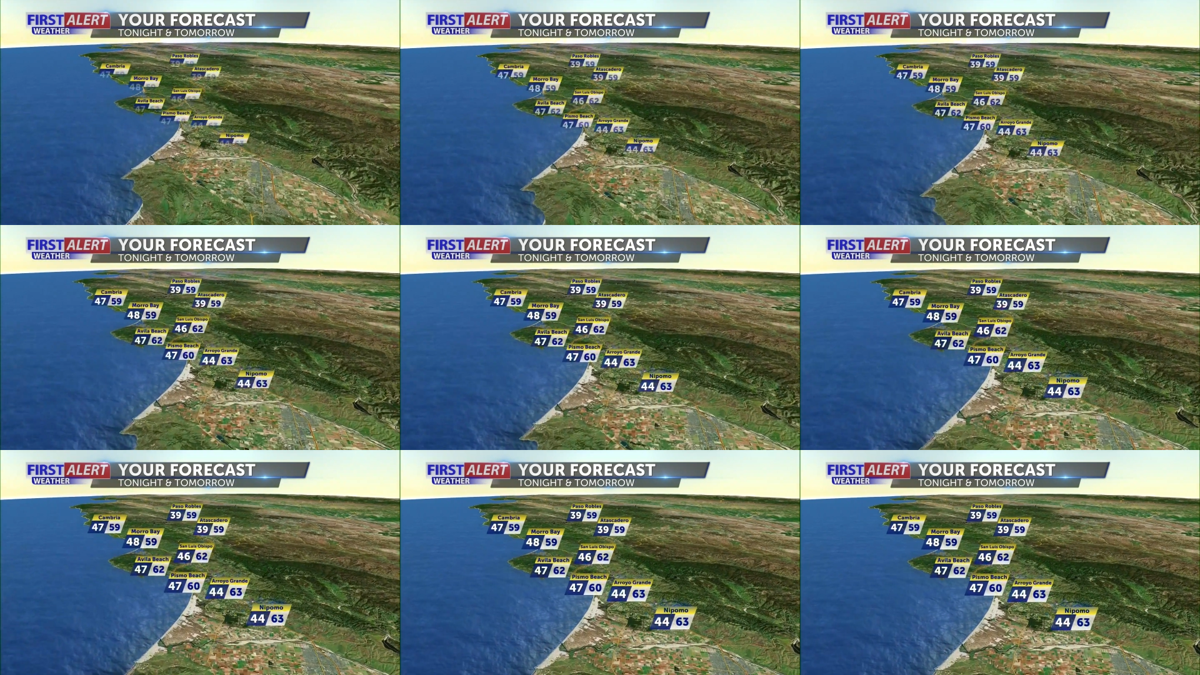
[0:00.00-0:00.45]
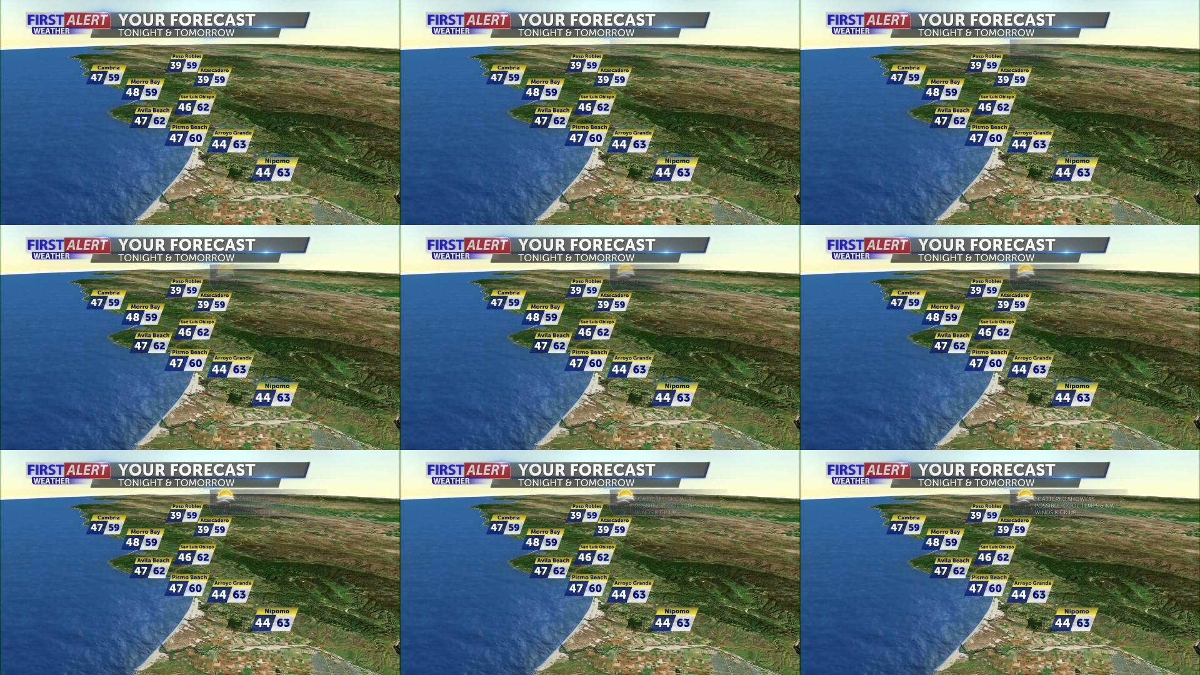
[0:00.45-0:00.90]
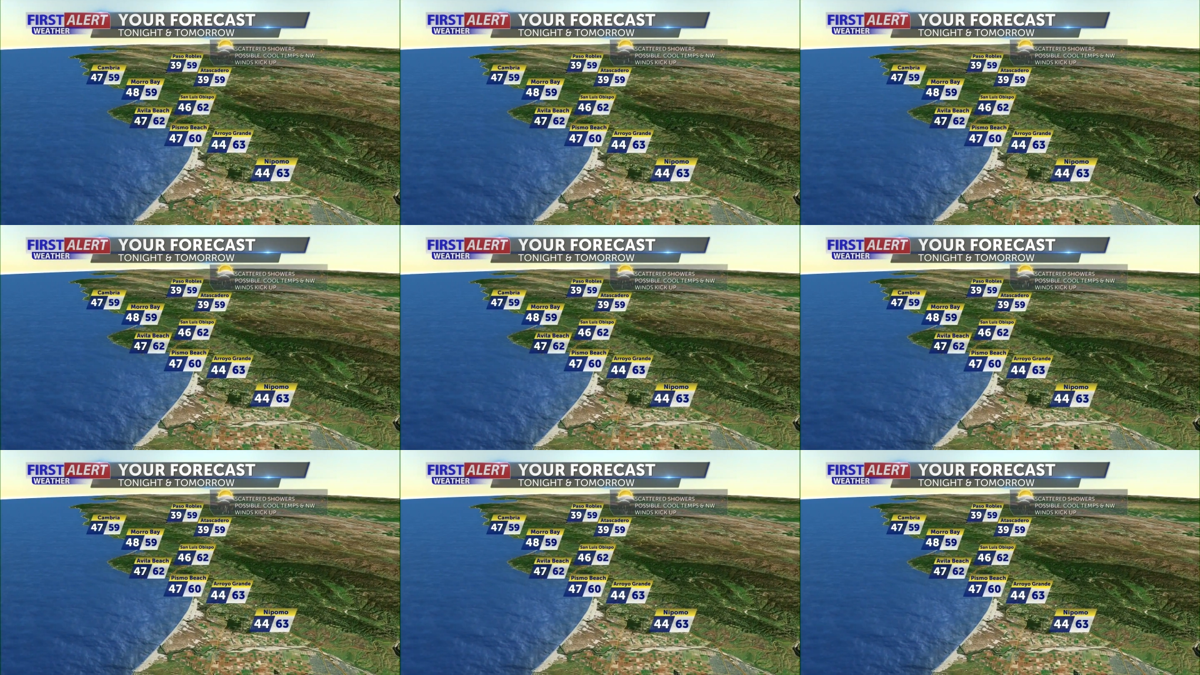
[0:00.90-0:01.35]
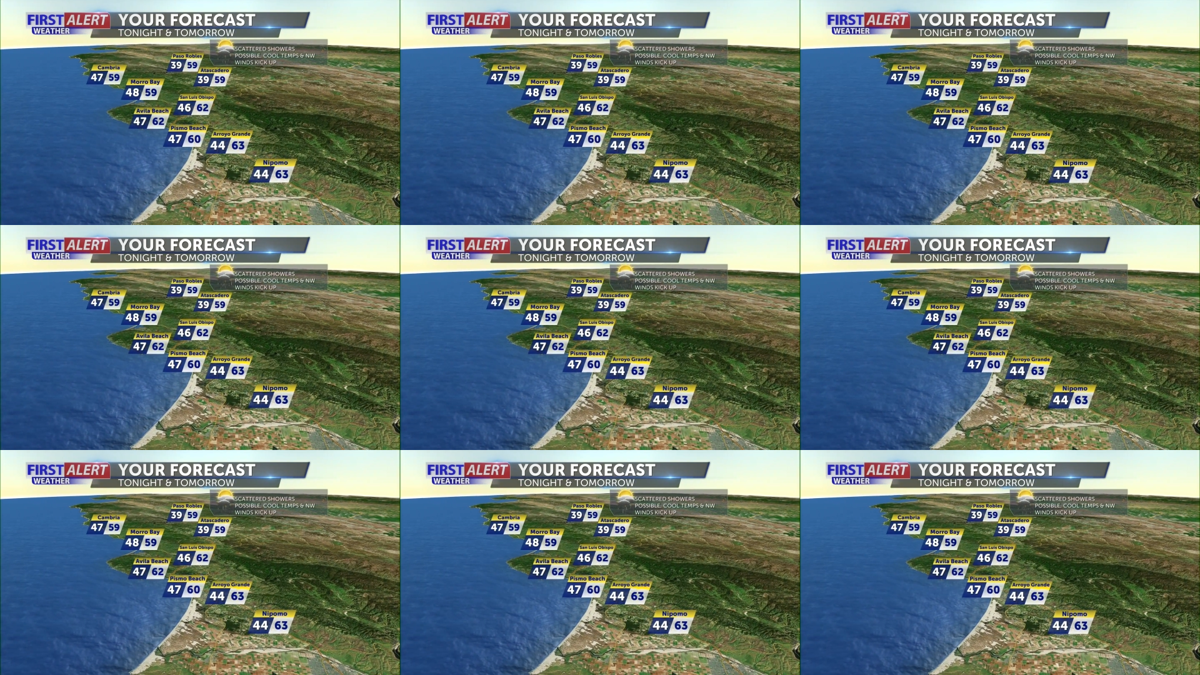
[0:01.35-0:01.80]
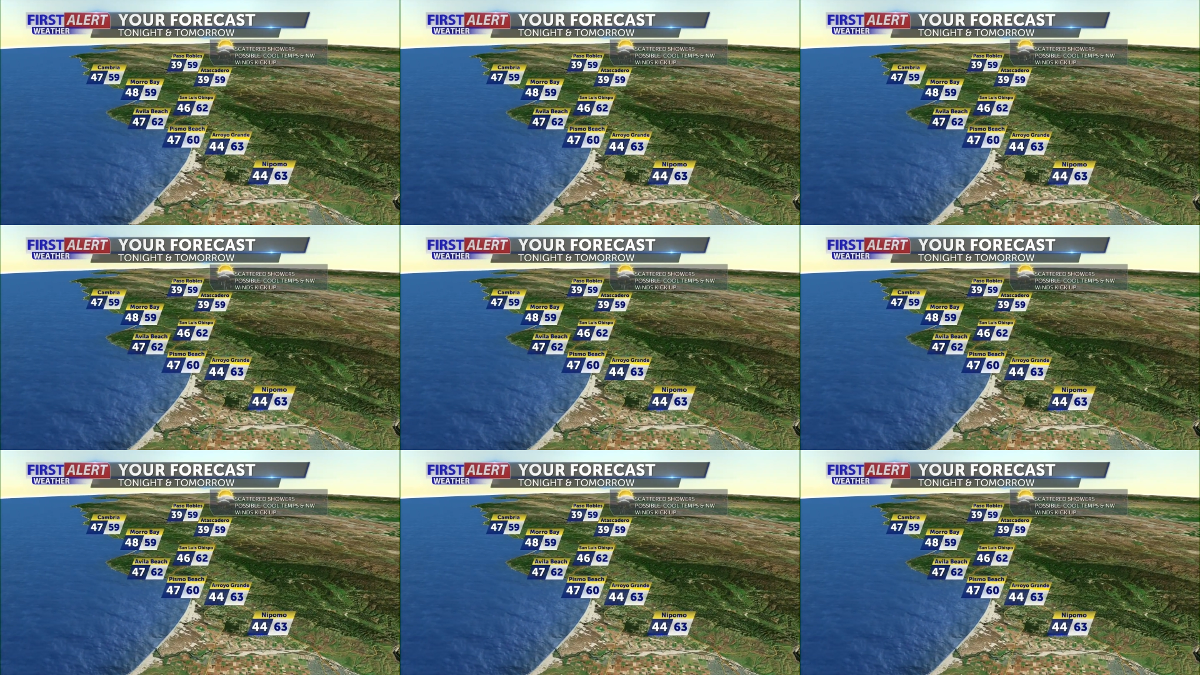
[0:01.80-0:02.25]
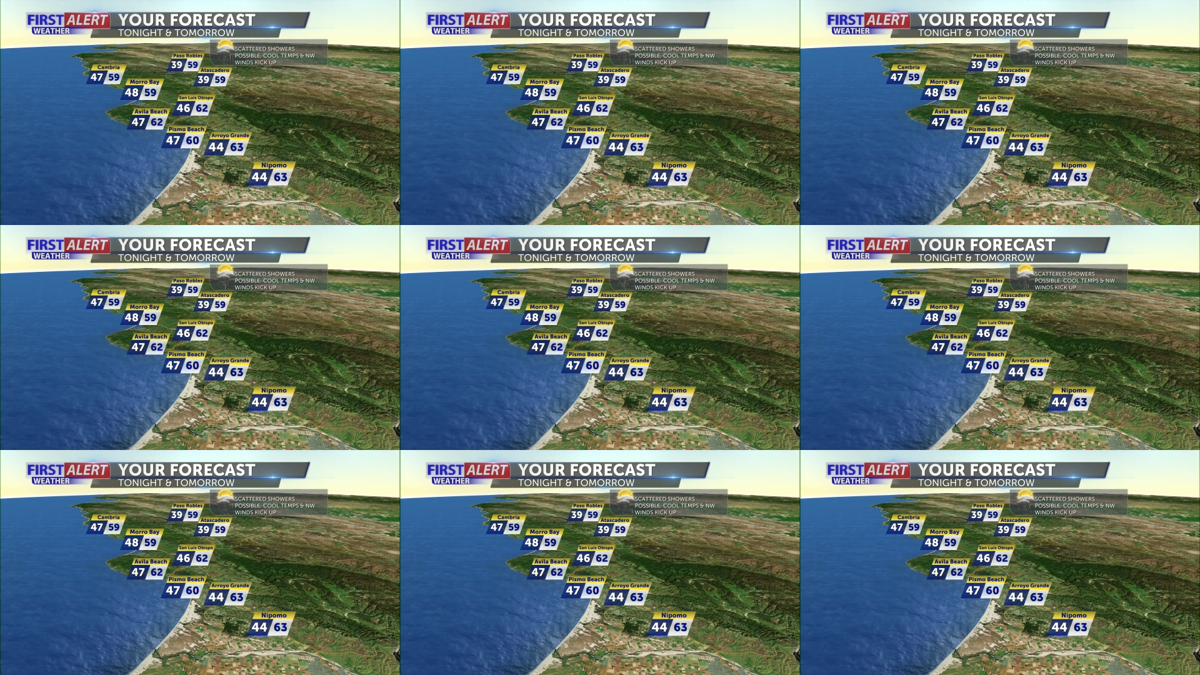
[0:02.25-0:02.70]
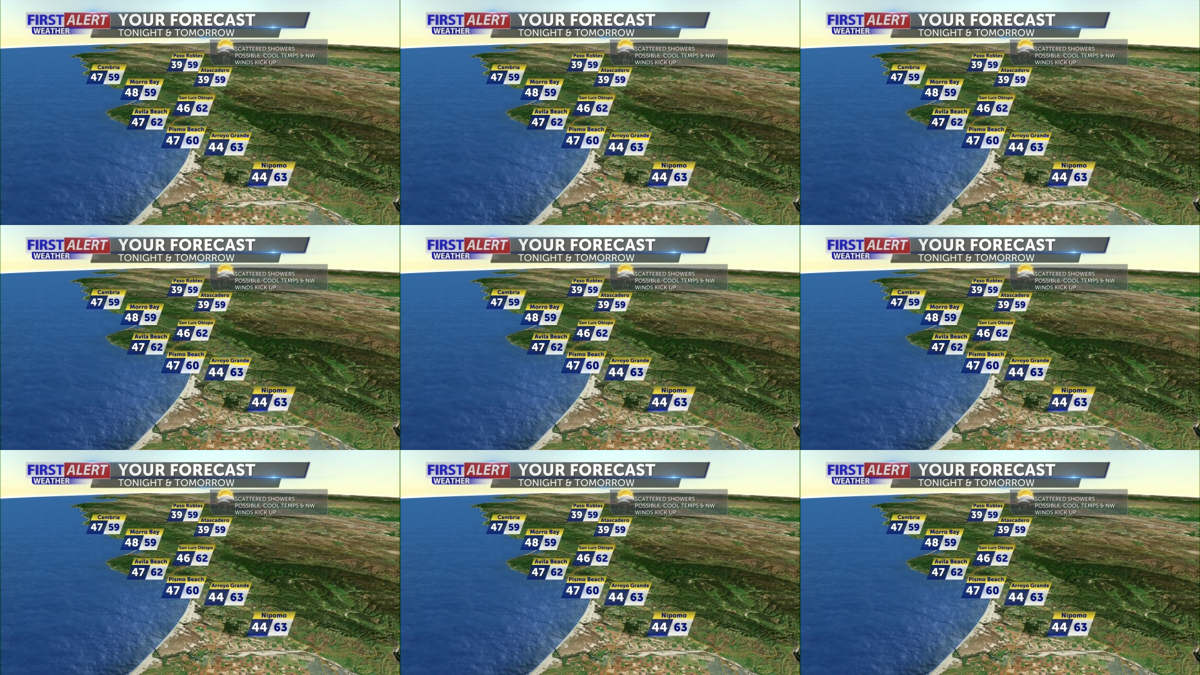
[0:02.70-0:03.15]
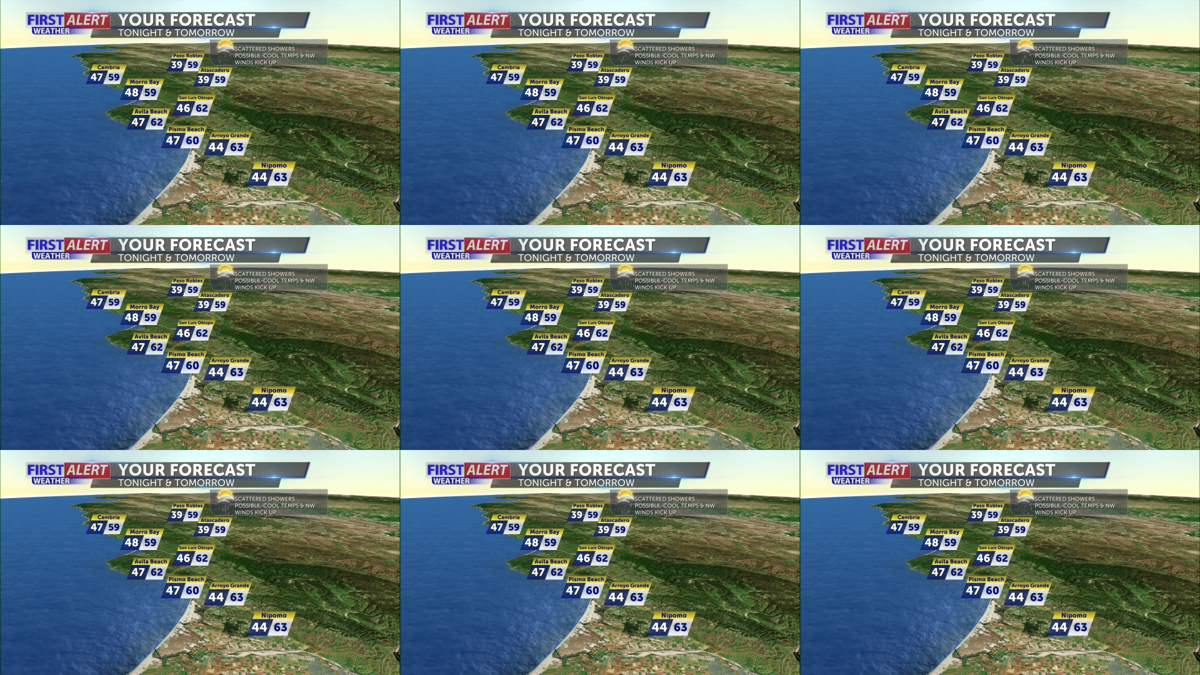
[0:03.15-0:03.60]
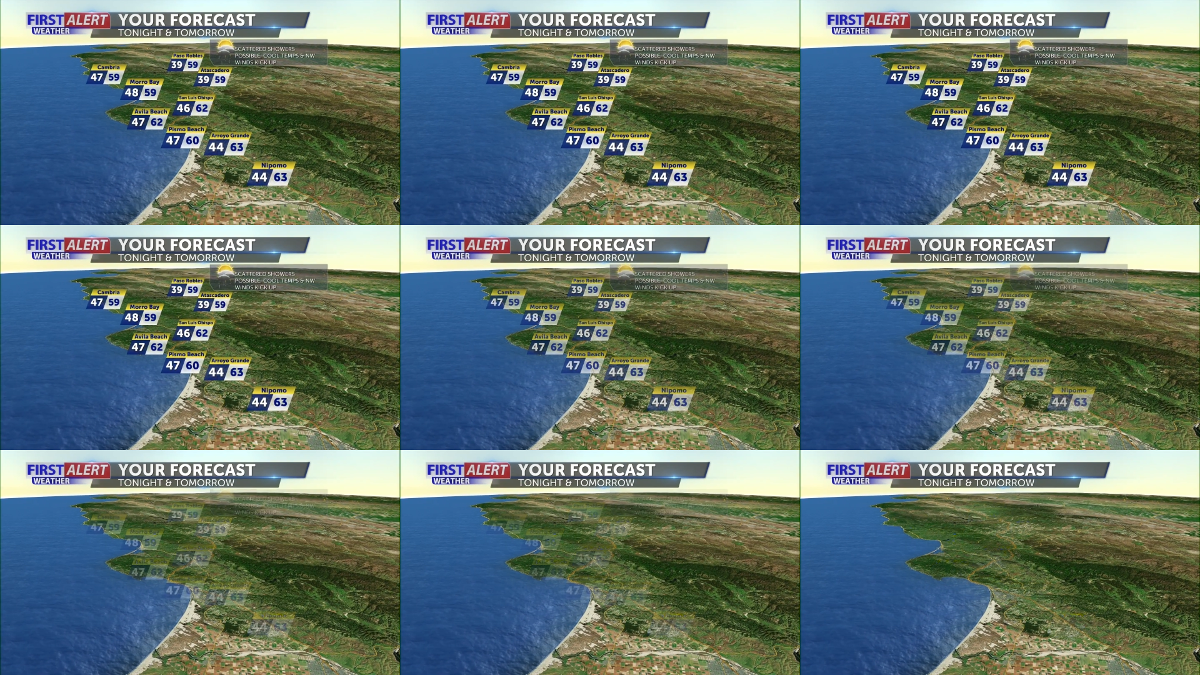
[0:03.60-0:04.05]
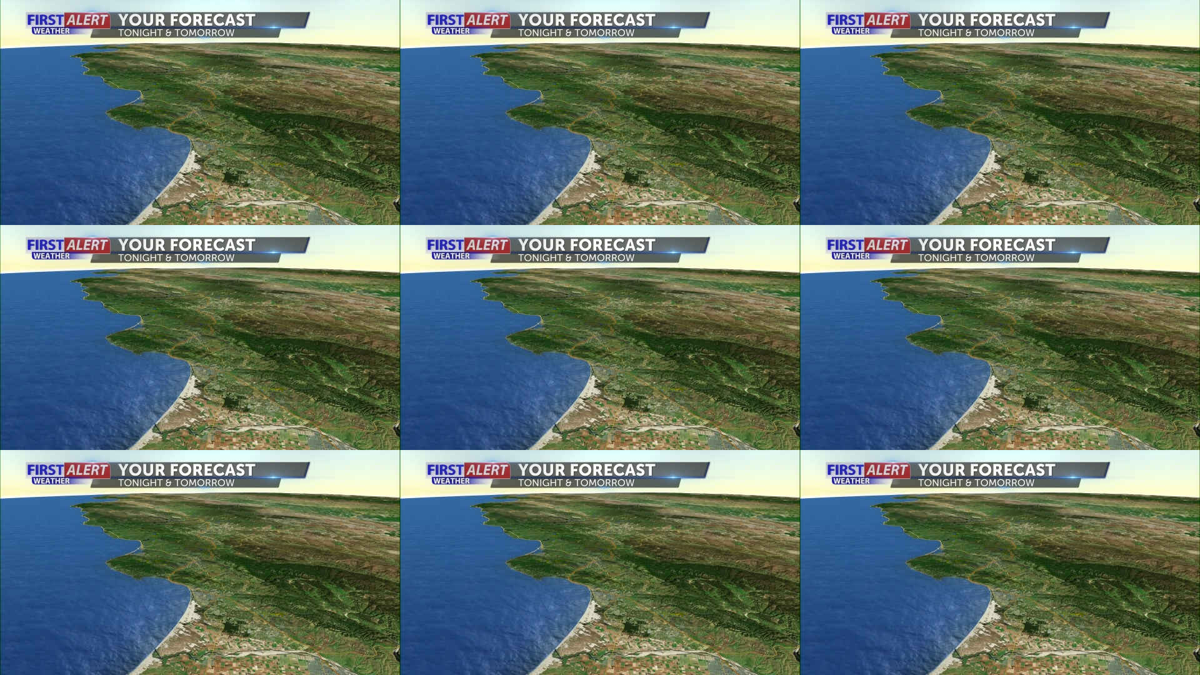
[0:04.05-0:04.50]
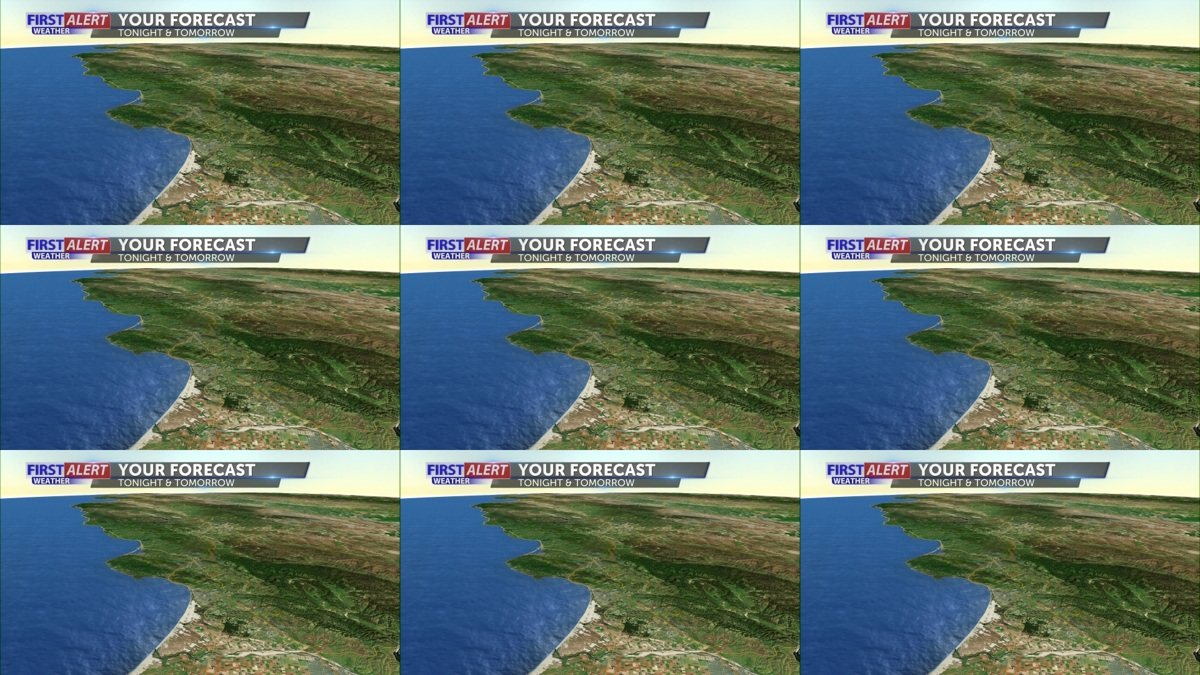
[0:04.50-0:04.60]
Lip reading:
(no speaker visible)